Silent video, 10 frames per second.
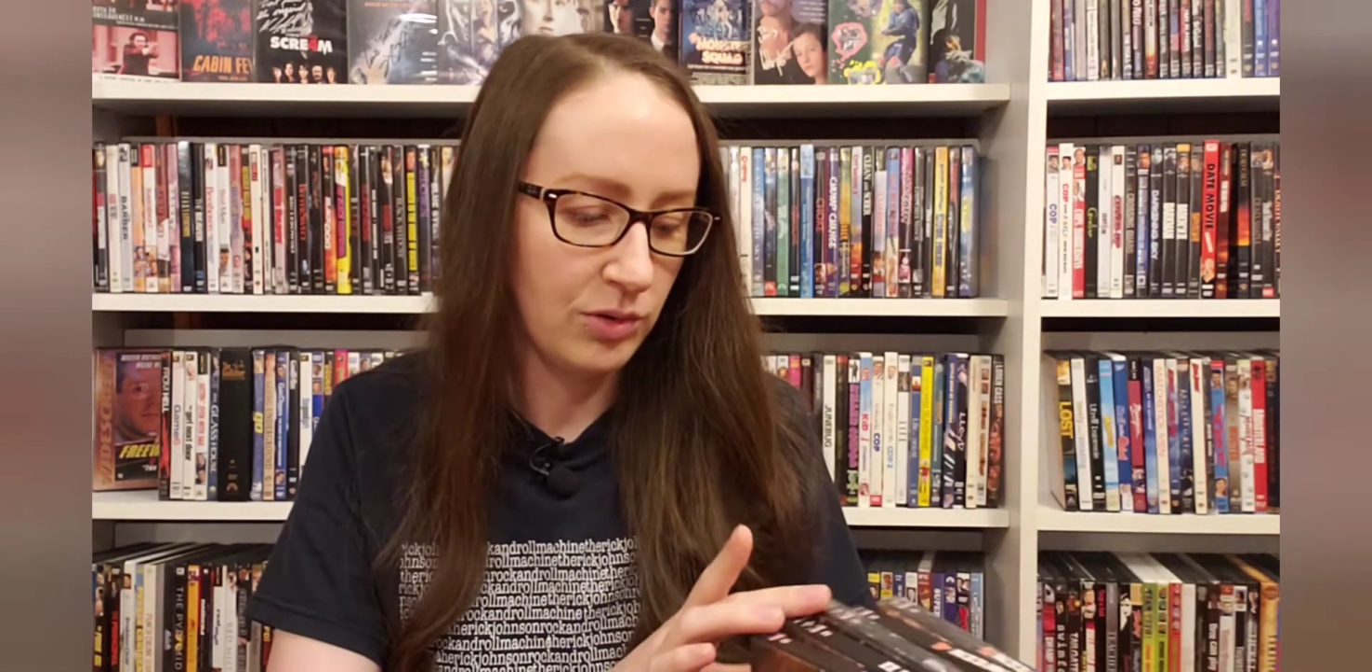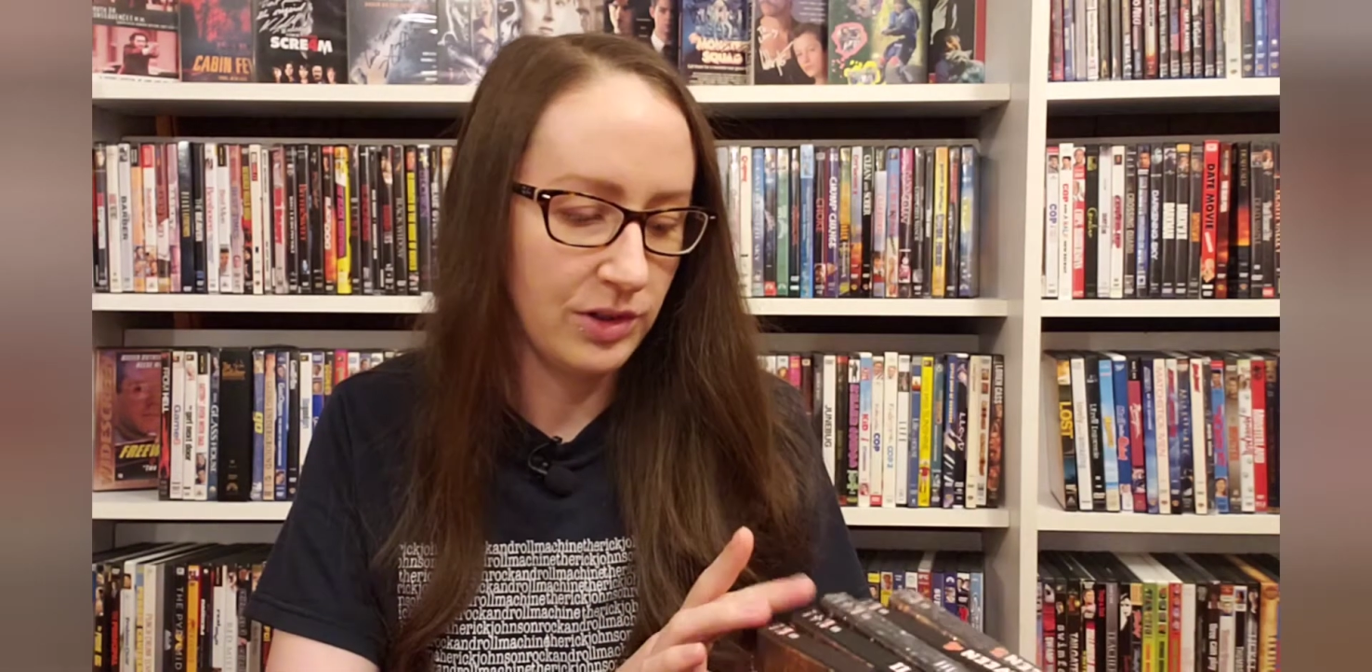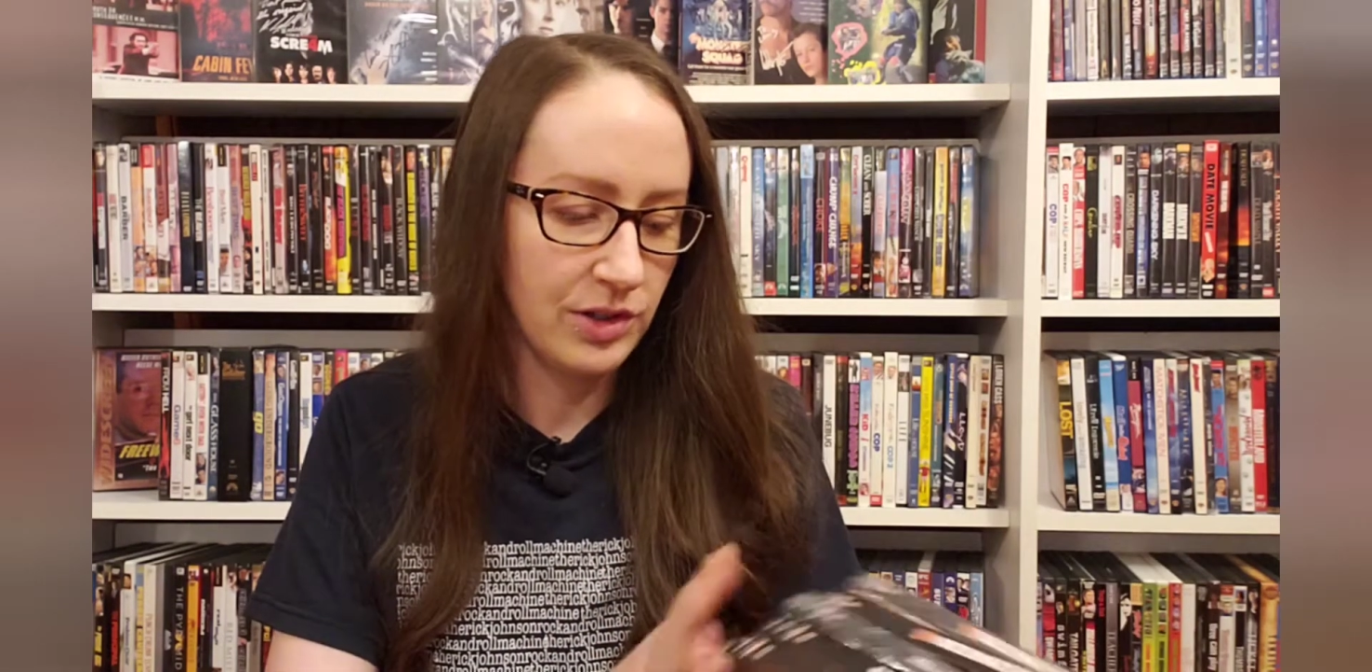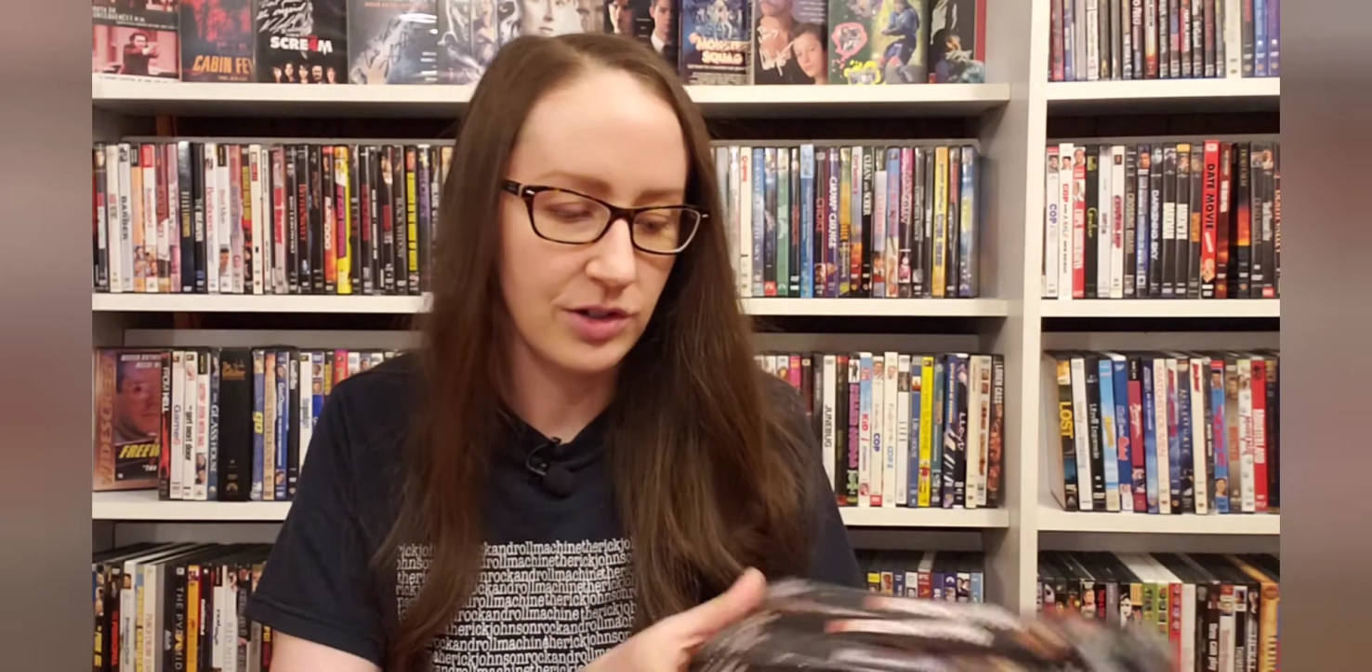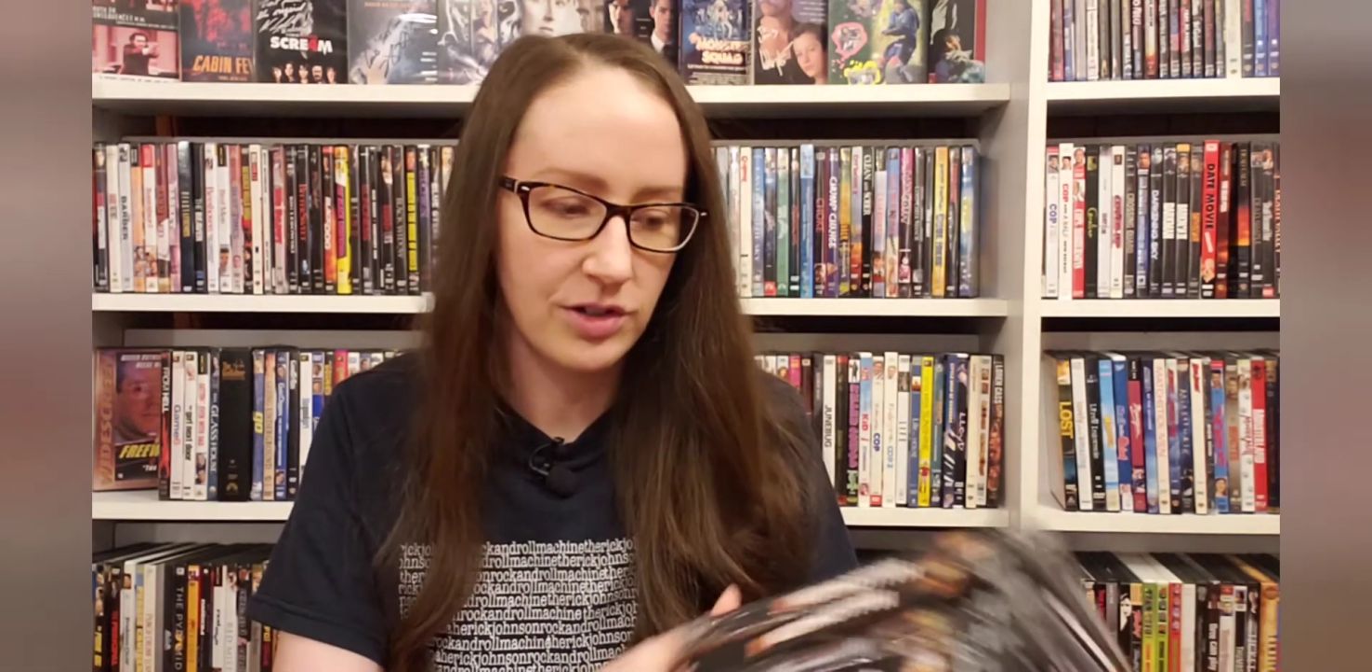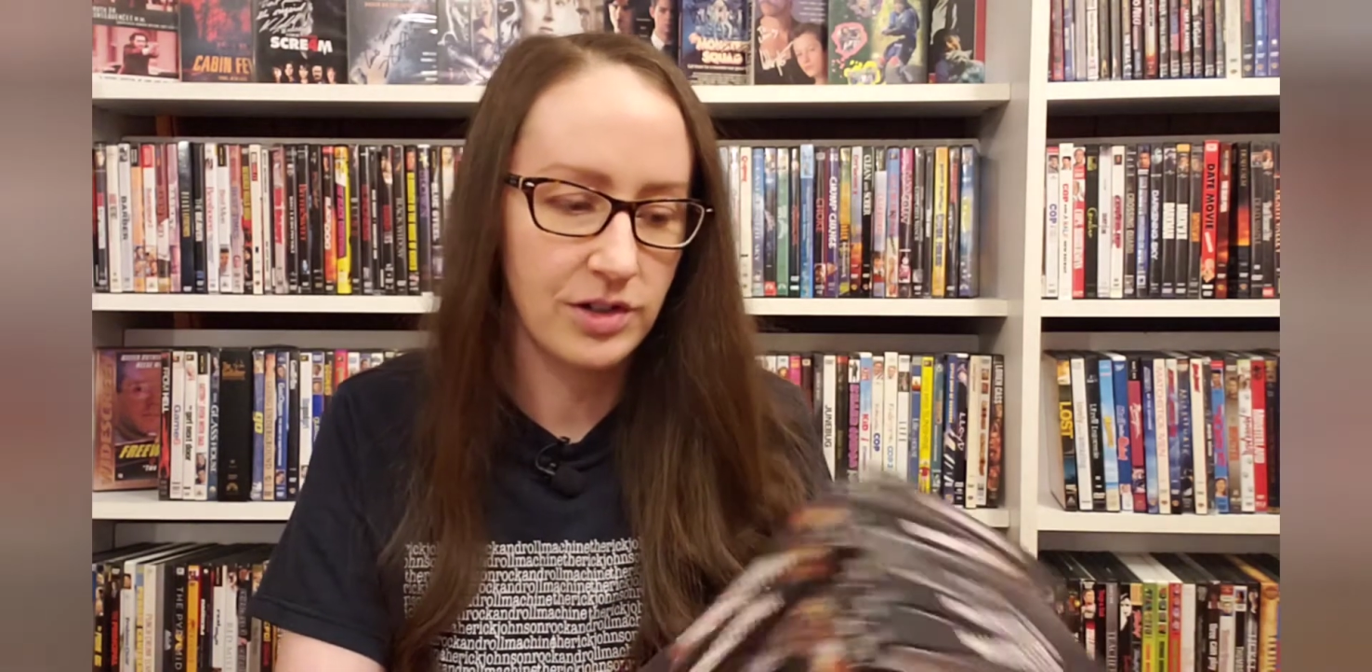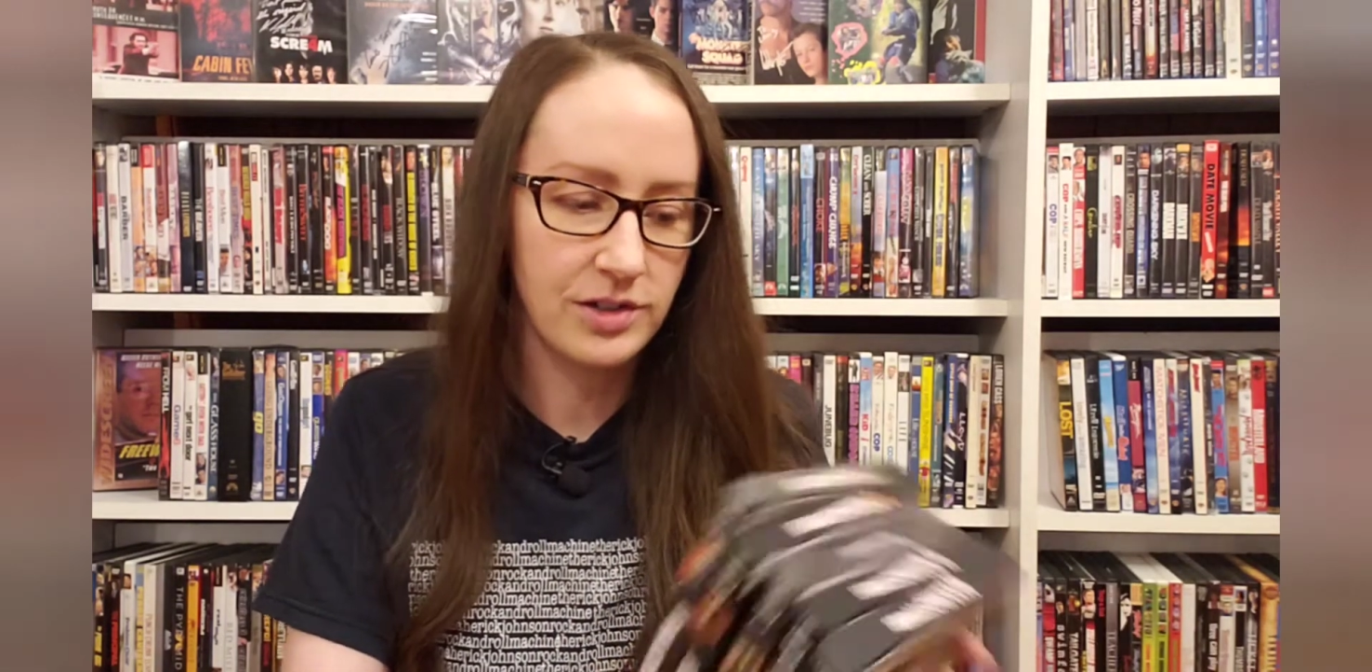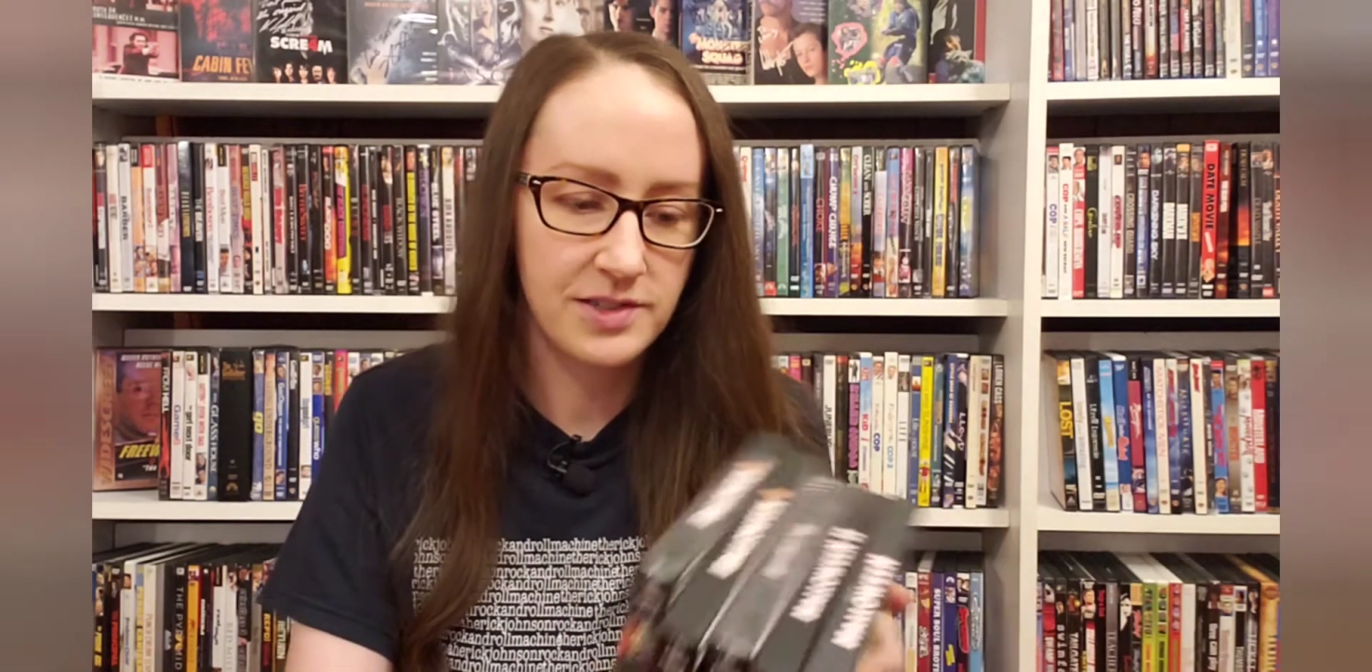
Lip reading: in their